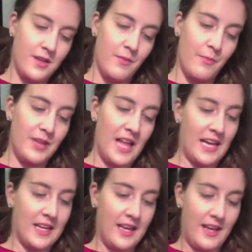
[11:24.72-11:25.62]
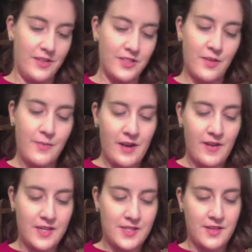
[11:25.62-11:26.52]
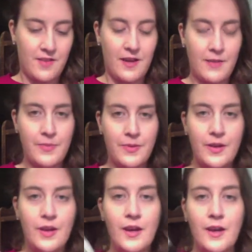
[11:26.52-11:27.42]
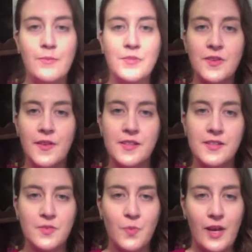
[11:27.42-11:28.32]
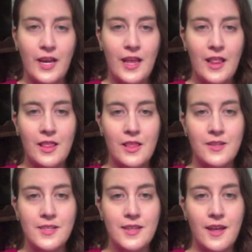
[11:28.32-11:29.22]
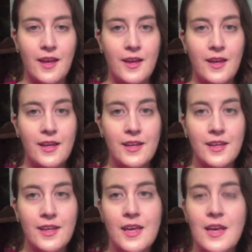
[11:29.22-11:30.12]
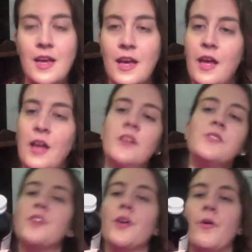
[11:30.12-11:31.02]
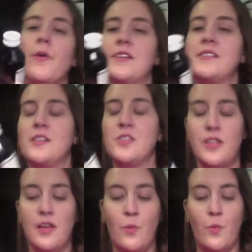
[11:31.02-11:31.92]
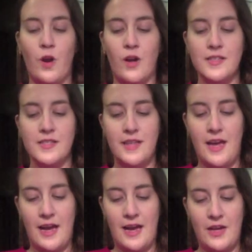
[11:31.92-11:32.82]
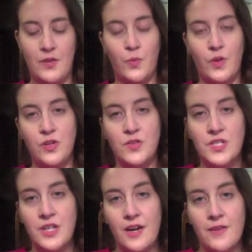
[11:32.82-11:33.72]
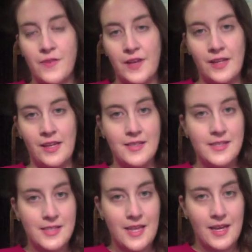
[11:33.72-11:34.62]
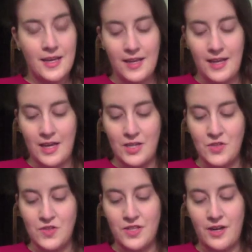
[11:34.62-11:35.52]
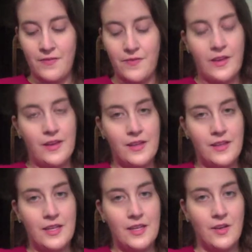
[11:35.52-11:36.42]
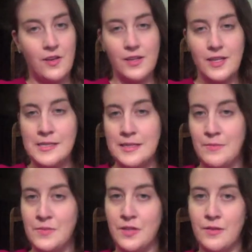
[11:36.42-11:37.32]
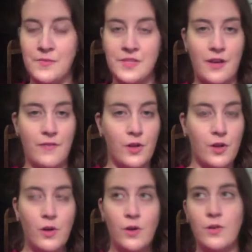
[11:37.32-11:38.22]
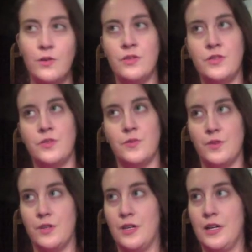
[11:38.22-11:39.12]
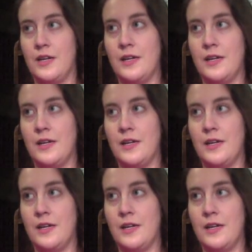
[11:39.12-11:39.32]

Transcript: black elderberry syrup. So this is what it looks like. So essentially it works that when you start feeling sick and you start feeling the early symptoms of a cold or